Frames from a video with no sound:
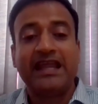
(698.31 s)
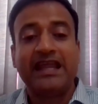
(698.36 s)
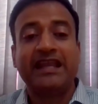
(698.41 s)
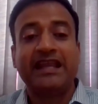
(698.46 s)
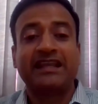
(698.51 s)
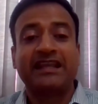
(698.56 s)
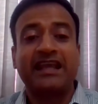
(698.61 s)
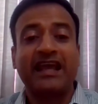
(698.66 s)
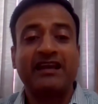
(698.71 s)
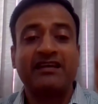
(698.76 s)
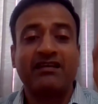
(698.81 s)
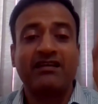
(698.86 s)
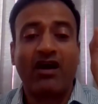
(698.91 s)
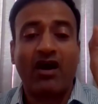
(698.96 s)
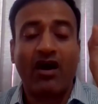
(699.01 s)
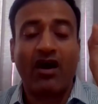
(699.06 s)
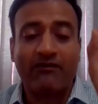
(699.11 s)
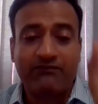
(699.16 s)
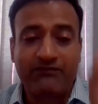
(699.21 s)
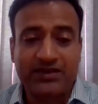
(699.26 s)
it
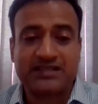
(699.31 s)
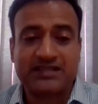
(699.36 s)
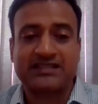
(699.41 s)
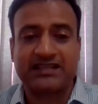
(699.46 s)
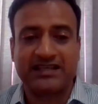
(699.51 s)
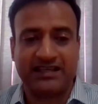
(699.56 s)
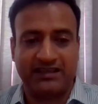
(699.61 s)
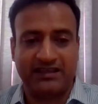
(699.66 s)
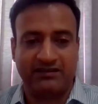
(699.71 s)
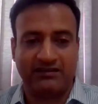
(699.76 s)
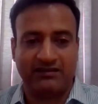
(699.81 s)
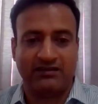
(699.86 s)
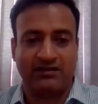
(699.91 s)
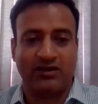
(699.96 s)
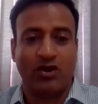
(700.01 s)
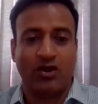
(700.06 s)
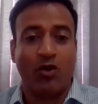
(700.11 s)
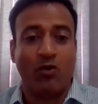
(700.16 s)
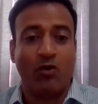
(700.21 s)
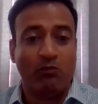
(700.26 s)
can obviously
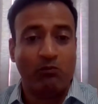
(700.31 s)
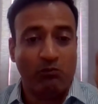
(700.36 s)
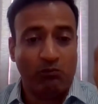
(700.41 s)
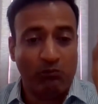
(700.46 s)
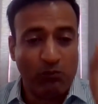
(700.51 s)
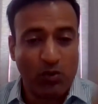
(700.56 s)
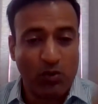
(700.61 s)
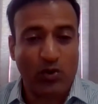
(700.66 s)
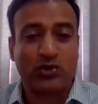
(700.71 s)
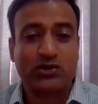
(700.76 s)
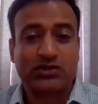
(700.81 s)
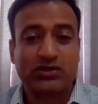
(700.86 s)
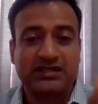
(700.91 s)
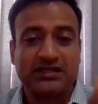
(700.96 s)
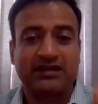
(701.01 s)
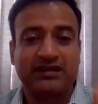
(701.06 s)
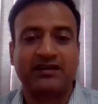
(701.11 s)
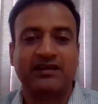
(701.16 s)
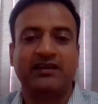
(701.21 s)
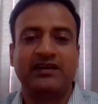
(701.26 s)
more
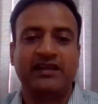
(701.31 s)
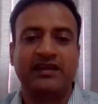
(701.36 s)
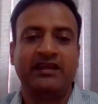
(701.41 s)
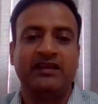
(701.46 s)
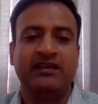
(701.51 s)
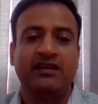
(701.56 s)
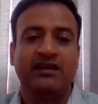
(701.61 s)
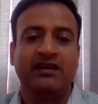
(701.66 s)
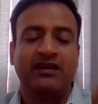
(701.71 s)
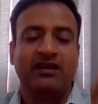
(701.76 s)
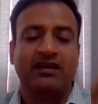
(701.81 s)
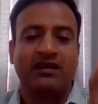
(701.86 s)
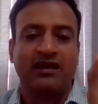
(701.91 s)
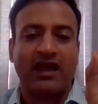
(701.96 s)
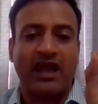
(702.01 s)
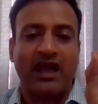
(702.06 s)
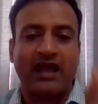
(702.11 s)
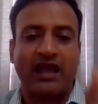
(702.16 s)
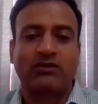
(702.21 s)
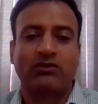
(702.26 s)
certainly
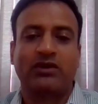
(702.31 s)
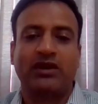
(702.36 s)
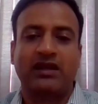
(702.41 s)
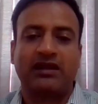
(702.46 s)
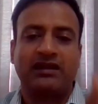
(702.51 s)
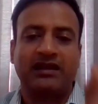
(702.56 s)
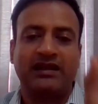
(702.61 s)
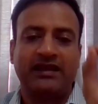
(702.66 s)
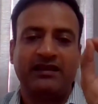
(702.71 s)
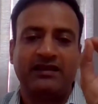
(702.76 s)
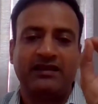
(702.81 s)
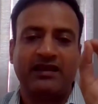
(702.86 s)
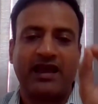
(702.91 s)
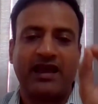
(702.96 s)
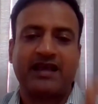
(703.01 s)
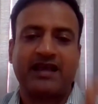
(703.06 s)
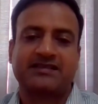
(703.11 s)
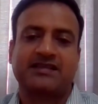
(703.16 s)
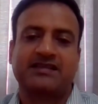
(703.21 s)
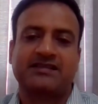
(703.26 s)
accurately
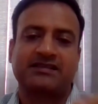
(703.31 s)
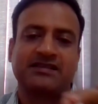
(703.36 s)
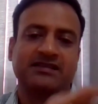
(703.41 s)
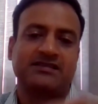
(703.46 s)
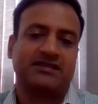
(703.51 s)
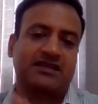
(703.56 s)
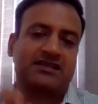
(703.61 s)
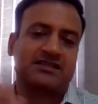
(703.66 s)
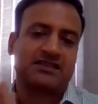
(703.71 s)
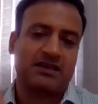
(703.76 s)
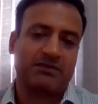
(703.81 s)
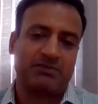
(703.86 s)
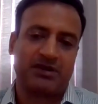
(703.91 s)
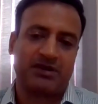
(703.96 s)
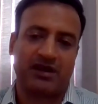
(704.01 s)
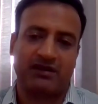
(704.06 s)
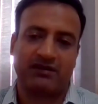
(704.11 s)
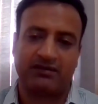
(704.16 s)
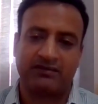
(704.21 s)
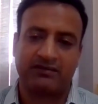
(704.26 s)
assess his risk
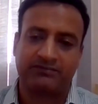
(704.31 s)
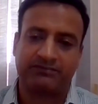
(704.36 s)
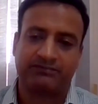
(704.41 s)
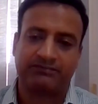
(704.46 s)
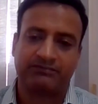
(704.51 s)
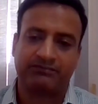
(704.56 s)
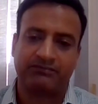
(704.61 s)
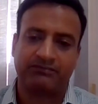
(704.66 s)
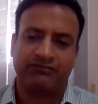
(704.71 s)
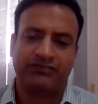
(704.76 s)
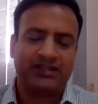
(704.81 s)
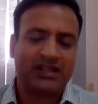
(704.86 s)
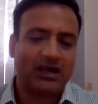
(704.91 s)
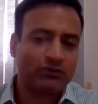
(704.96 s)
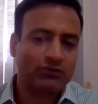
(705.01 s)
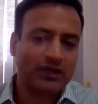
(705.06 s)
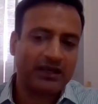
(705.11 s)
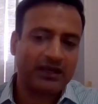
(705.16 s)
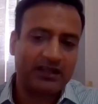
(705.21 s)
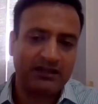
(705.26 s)
appetite
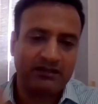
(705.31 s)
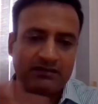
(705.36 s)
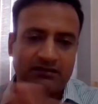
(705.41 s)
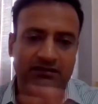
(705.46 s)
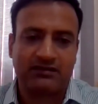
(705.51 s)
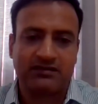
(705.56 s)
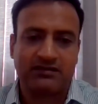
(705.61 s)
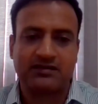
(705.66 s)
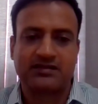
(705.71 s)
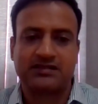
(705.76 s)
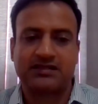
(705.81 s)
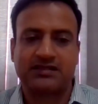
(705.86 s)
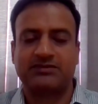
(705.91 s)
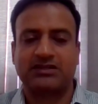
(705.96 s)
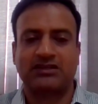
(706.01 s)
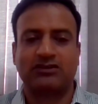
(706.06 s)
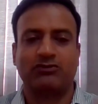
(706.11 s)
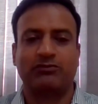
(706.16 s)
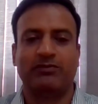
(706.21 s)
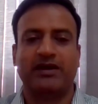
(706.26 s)
without any
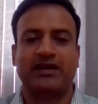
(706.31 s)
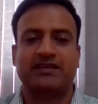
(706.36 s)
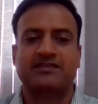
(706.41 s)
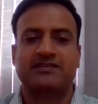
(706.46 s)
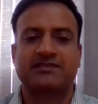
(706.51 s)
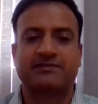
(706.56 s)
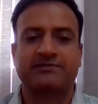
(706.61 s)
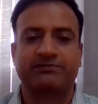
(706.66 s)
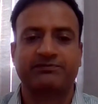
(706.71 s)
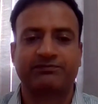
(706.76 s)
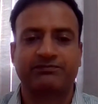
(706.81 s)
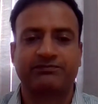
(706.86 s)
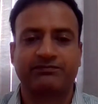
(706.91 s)
subjective bias.